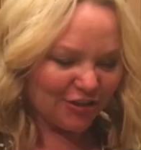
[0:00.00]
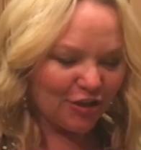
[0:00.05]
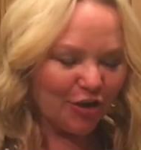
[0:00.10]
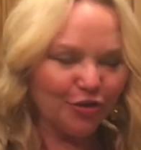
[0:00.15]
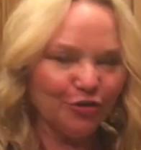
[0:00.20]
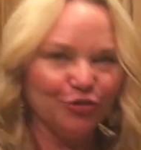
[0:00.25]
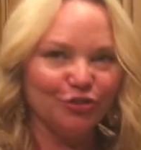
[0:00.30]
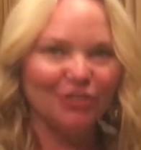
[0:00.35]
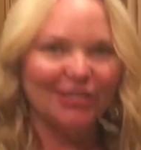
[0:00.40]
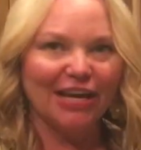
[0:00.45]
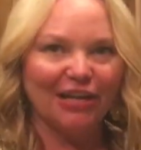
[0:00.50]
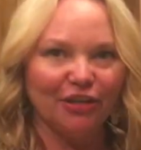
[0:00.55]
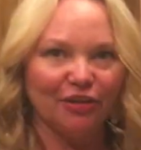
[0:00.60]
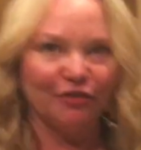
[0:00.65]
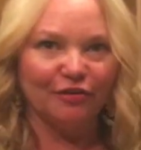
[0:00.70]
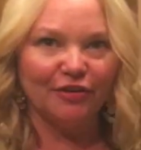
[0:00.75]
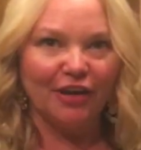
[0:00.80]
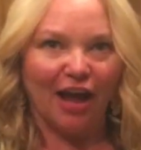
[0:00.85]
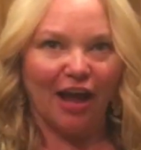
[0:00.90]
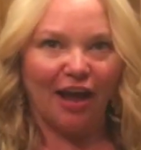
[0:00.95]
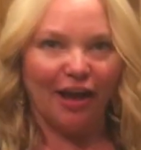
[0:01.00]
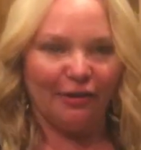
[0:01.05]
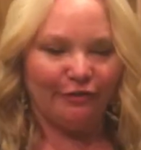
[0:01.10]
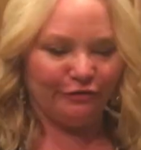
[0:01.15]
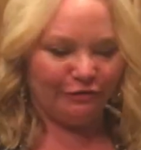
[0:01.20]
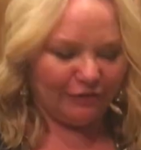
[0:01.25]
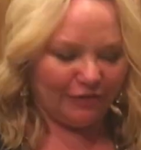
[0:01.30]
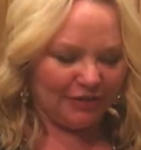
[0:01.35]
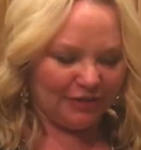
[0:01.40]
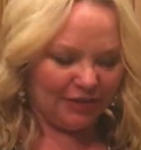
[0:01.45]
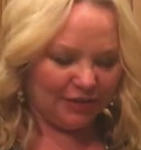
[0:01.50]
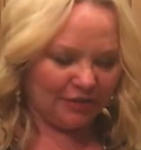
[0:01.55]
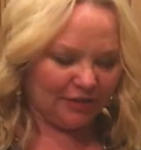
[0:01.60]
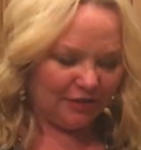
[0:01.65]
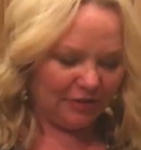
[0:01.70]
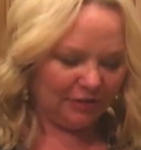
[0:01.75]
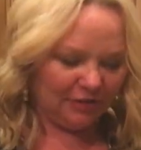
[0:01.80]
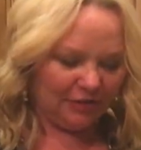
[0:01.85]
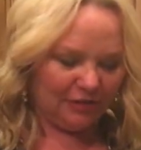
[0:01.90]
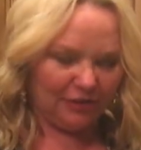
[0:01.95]
so you take your knife,
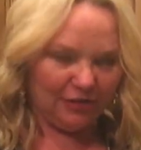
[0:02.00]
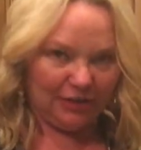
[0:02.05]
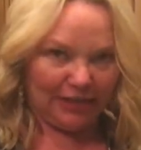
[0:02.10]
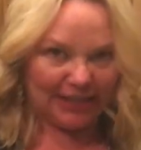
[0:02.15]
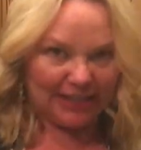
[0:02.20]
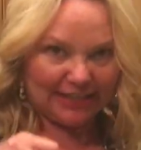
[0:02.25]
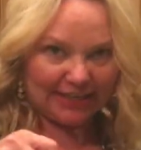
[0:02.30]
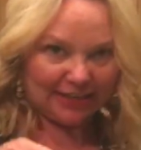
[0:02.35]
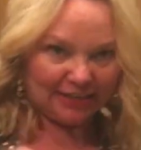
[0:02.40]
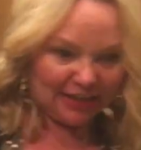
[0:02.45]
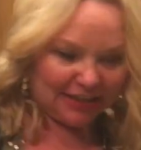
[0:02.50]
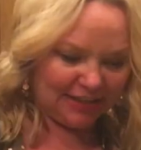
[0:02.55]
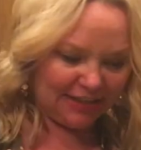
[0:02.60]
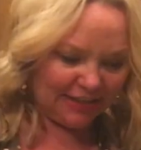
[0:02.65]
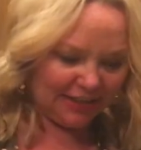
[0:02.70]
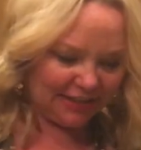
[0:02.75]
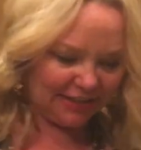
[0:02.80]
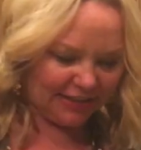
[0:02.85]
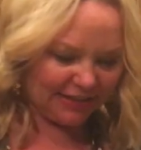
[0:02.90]
you lay it down like this.